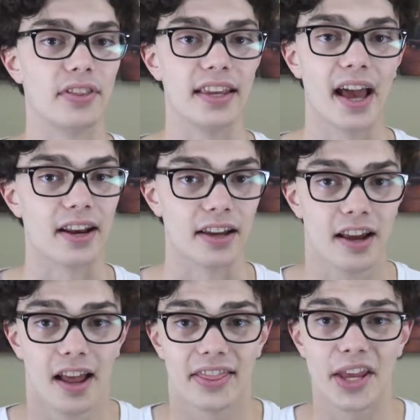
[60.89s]
in the end.
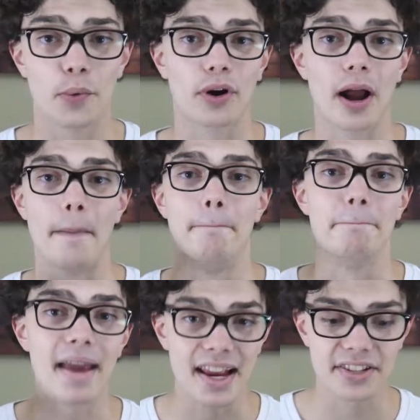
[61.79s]
They were
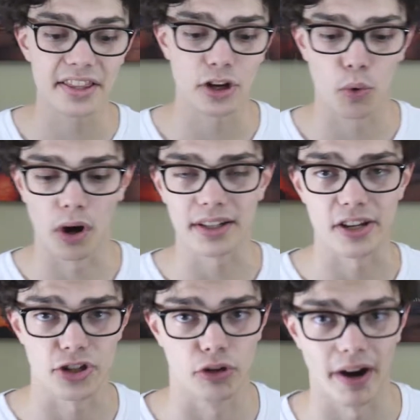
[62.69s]
amazing, the quality
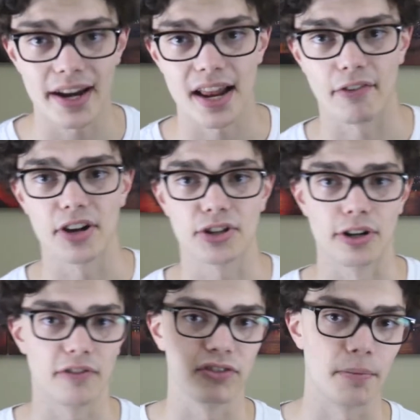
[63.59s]
is great, and I've already
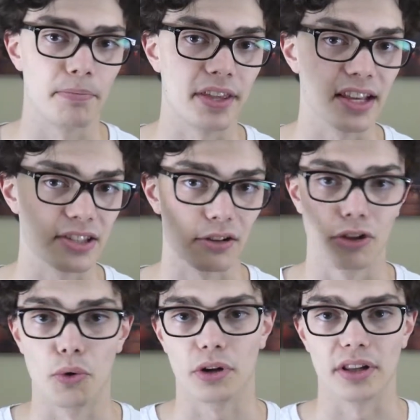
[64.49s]
started to flip these
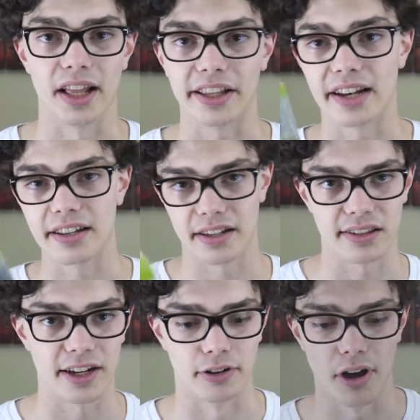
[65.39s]
locally. I'll get into this later